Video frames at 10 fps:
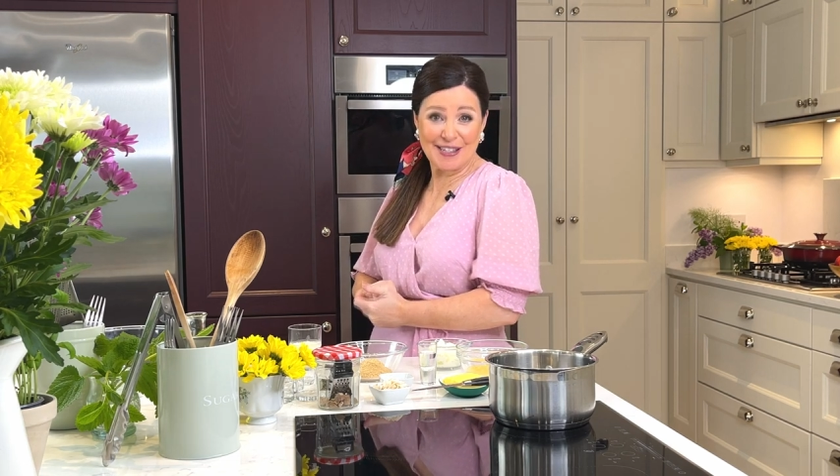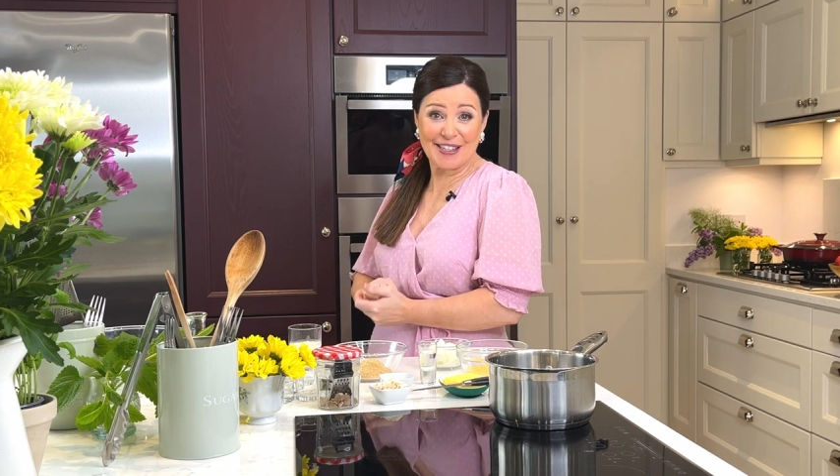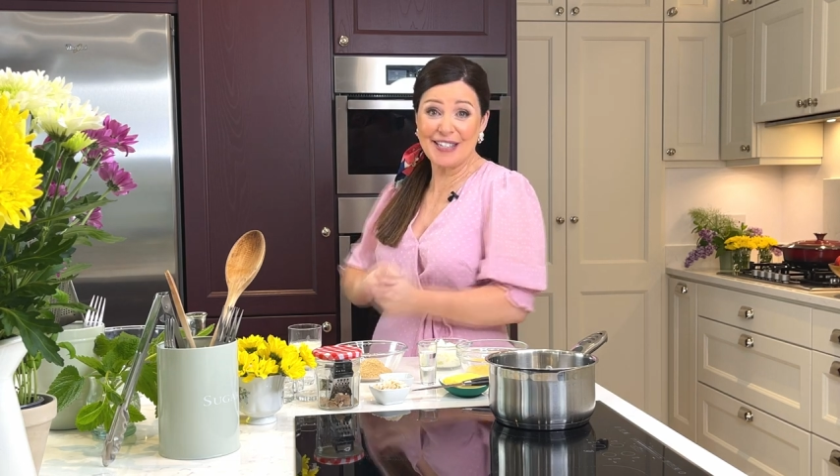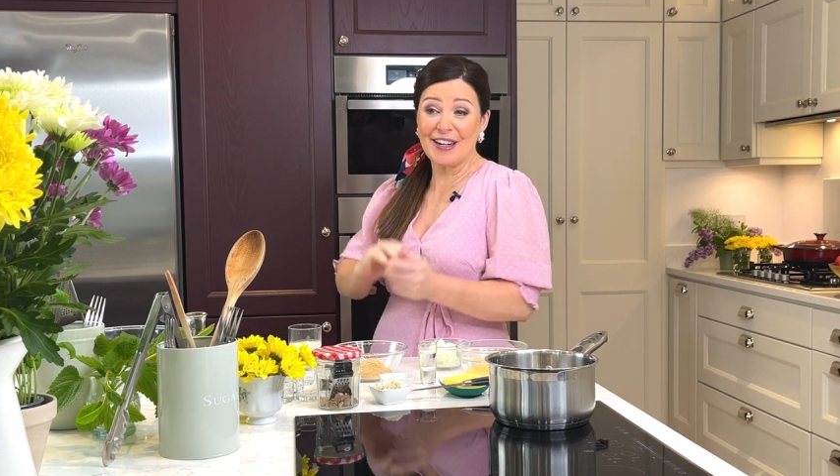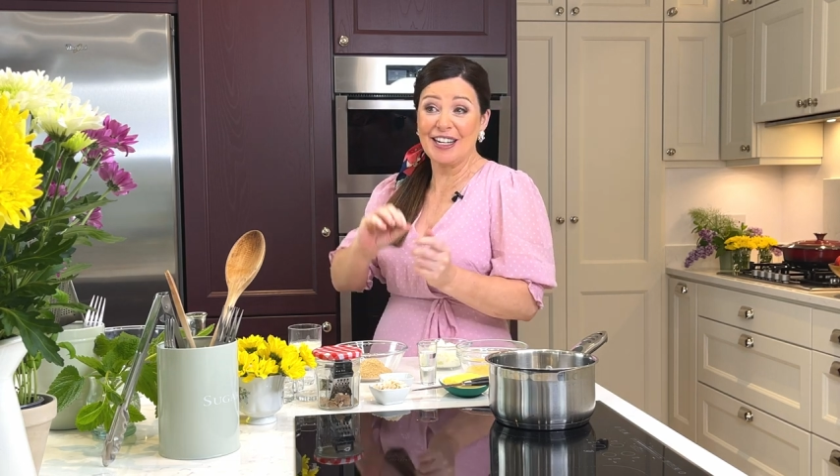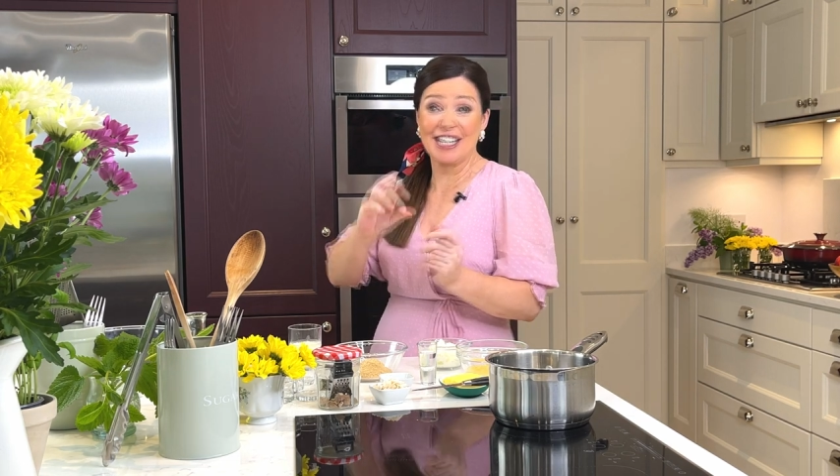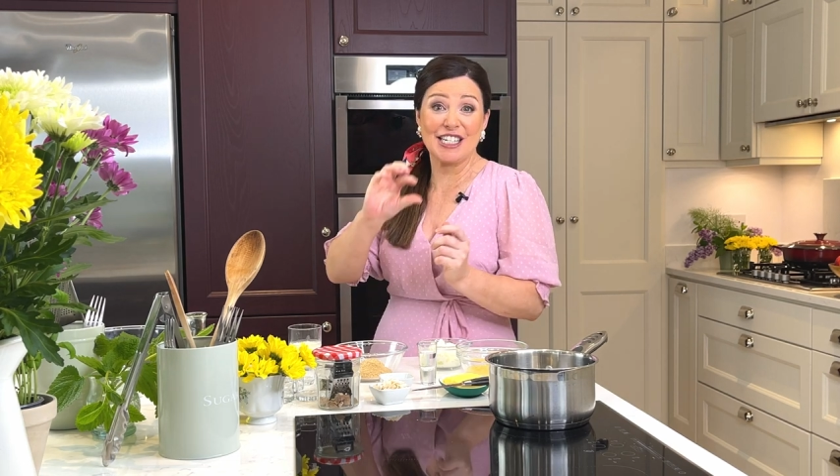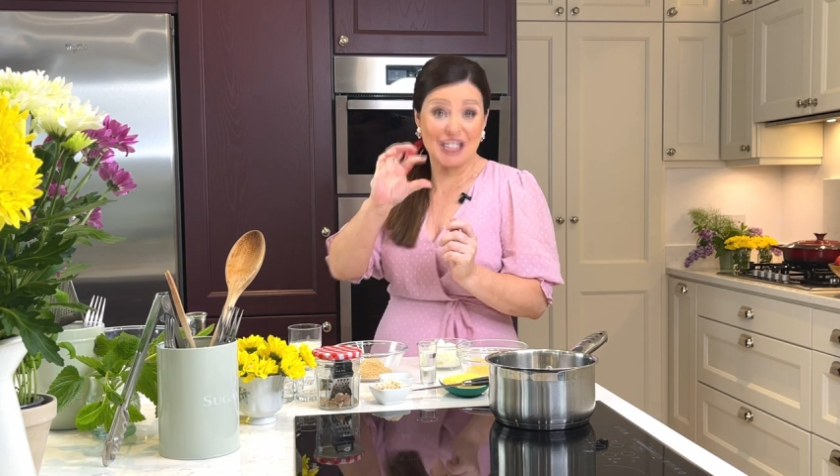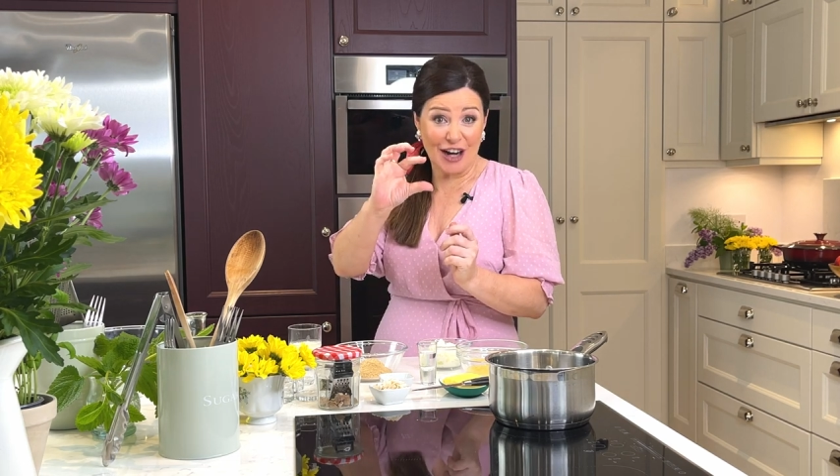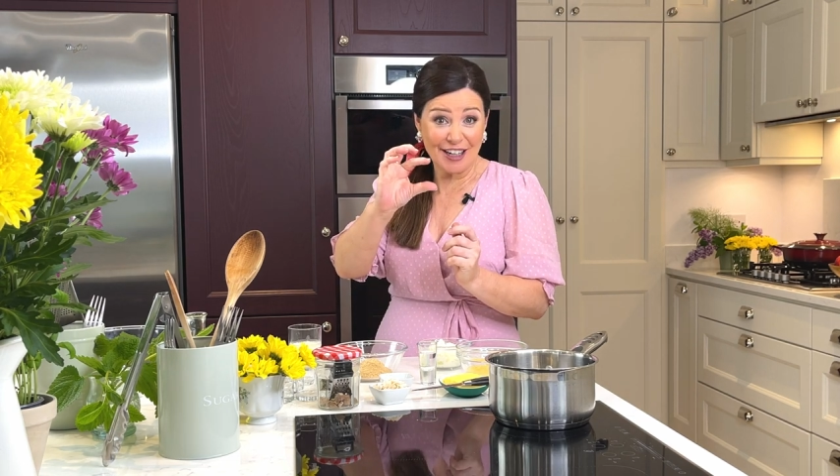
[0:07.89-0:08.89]
These are little
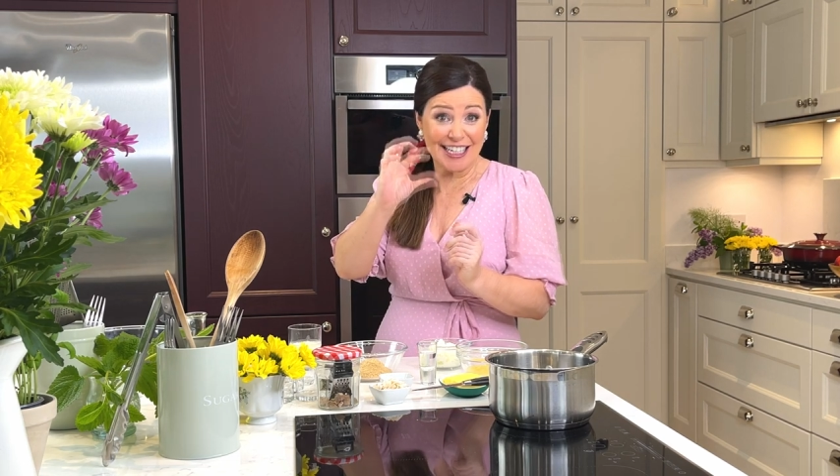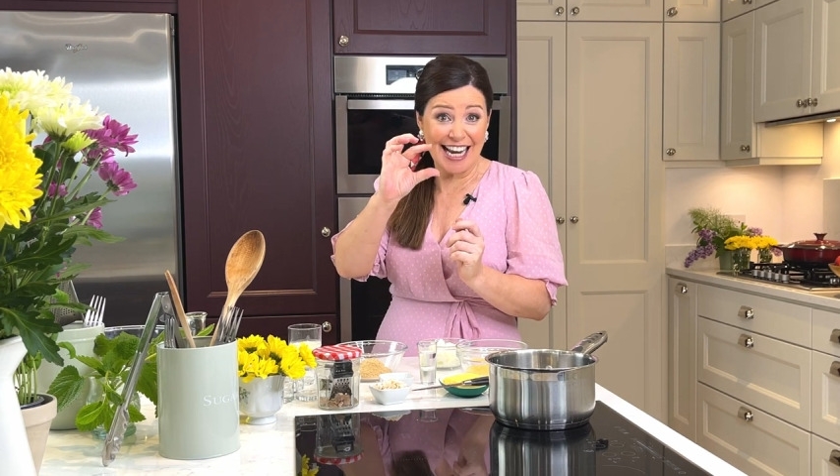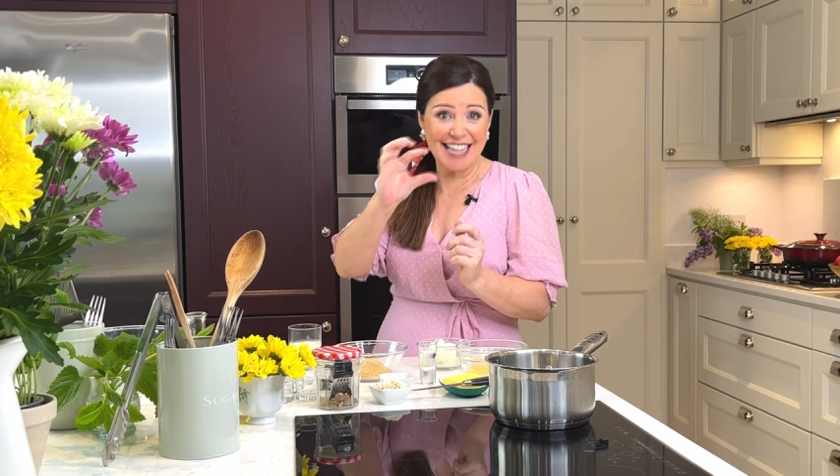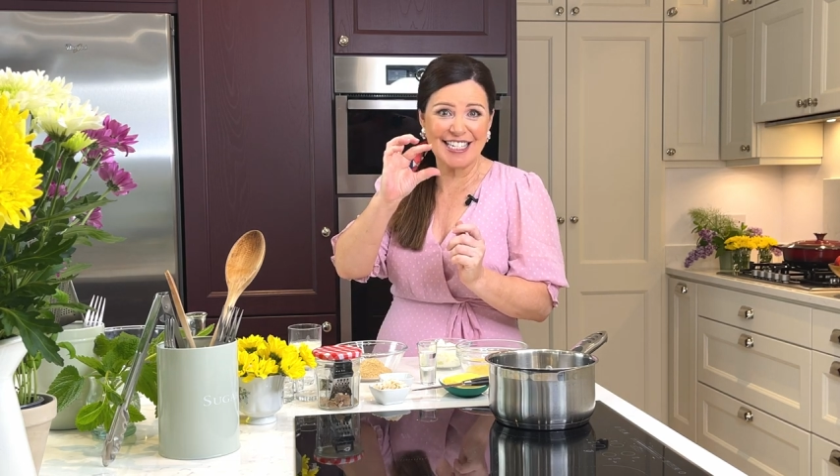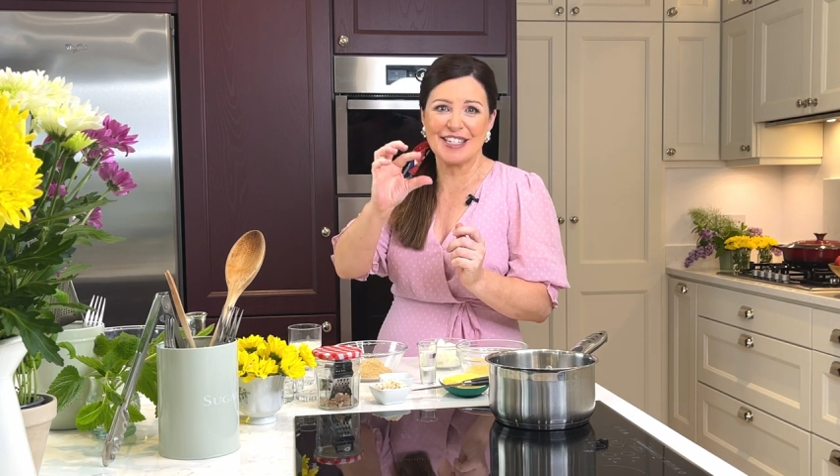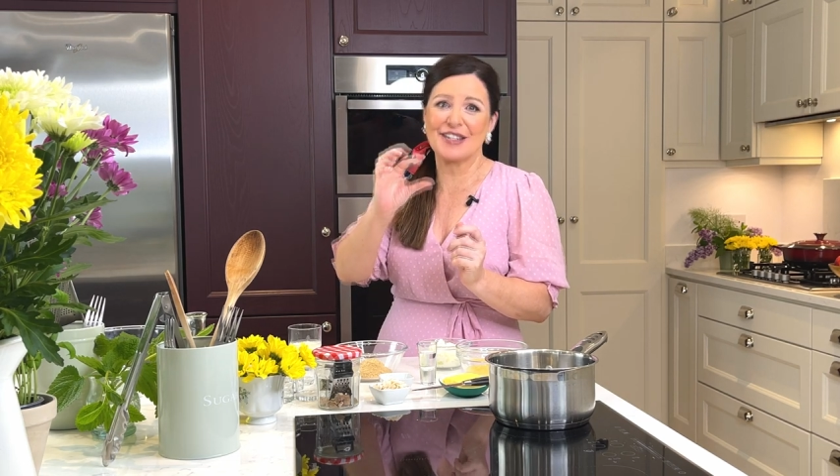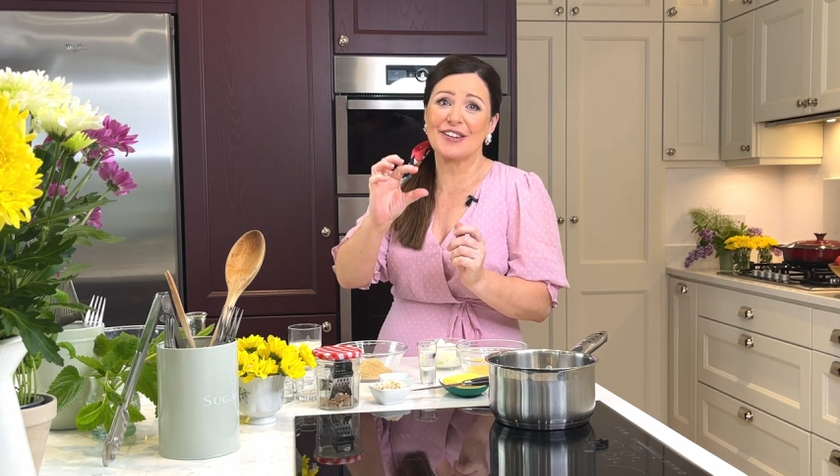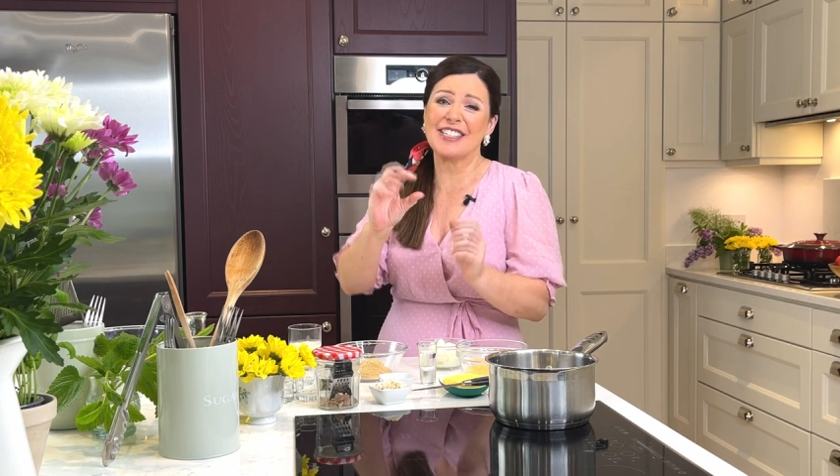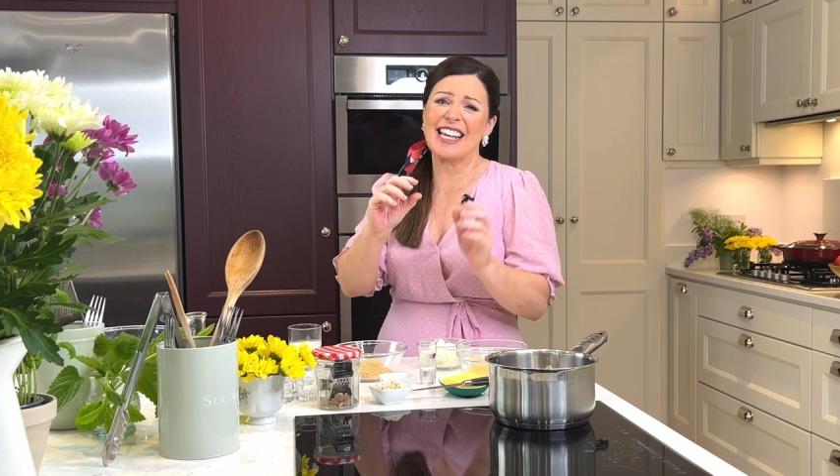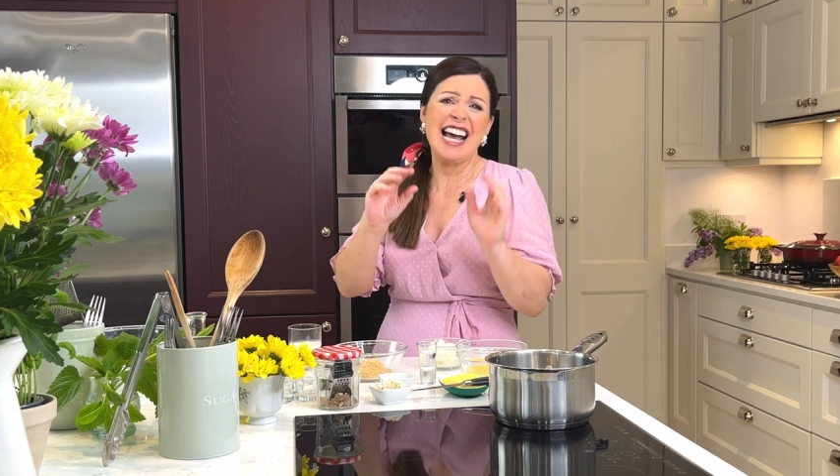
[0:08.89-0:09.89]
shot glass
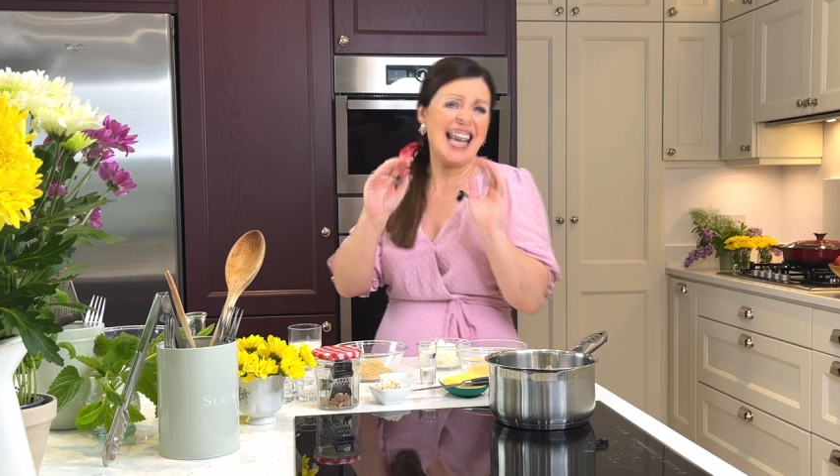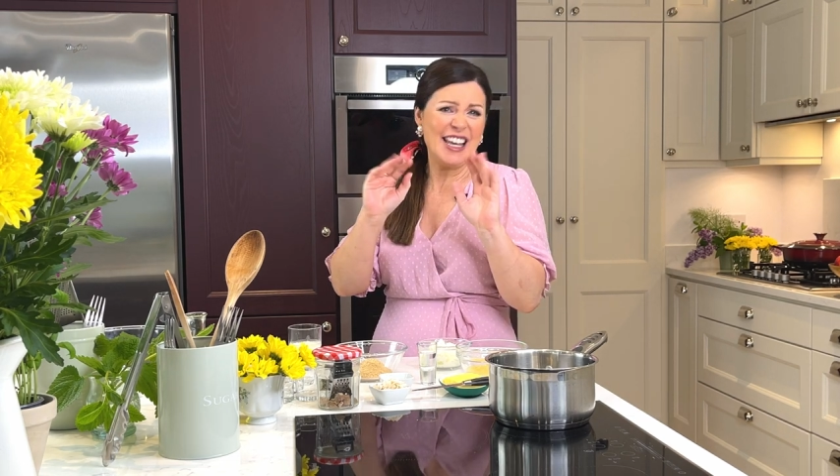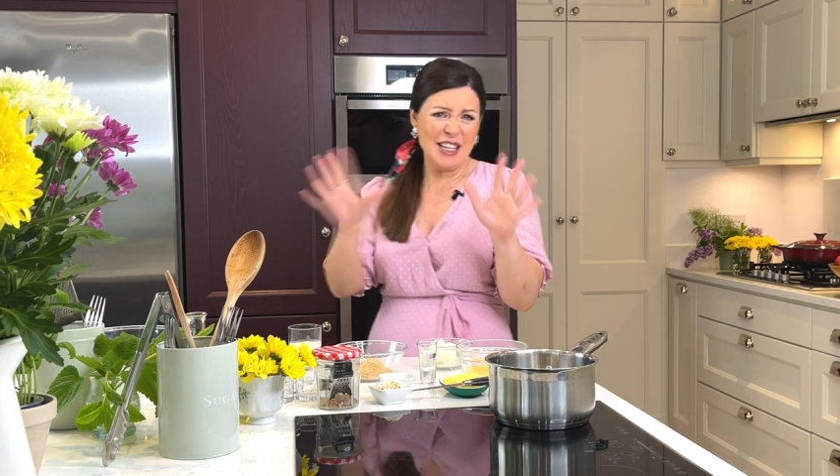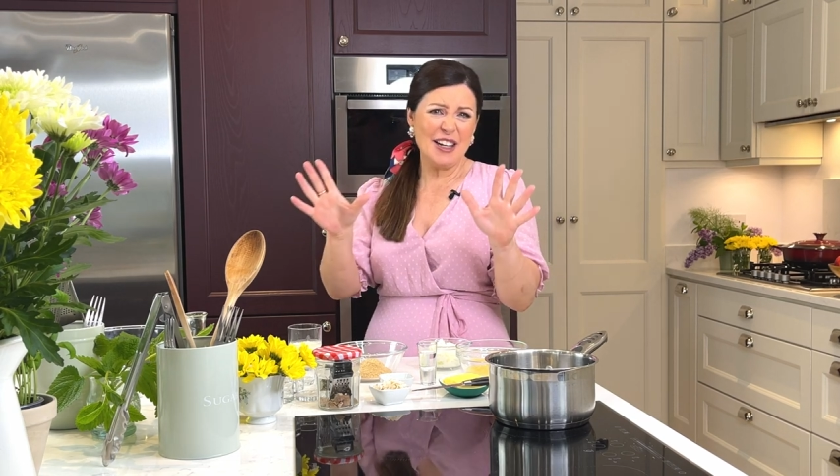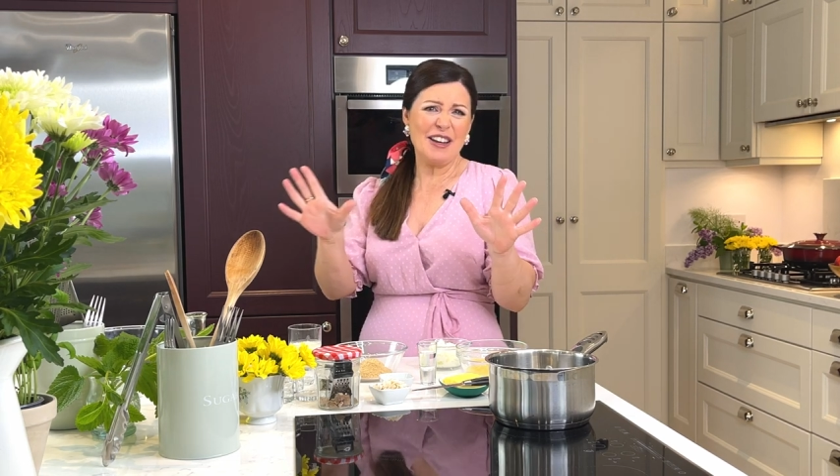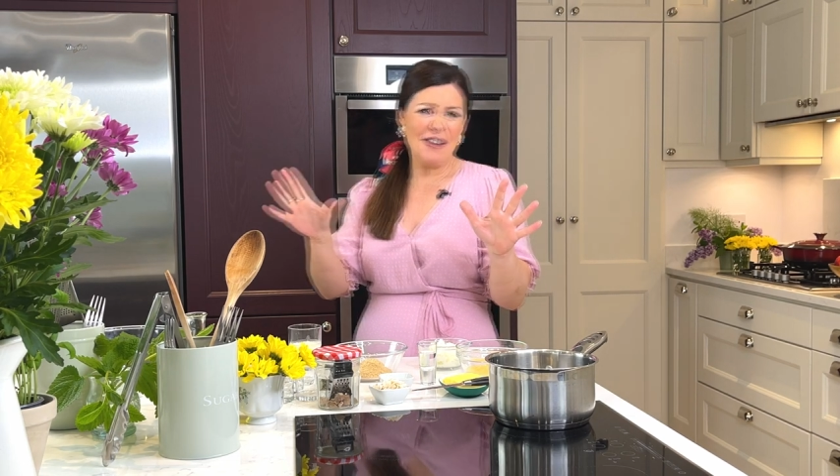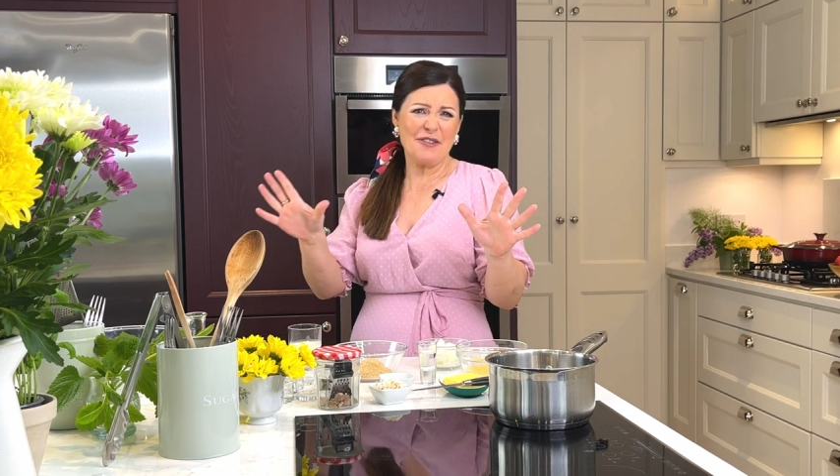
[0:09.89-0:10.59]
desserts. You'll love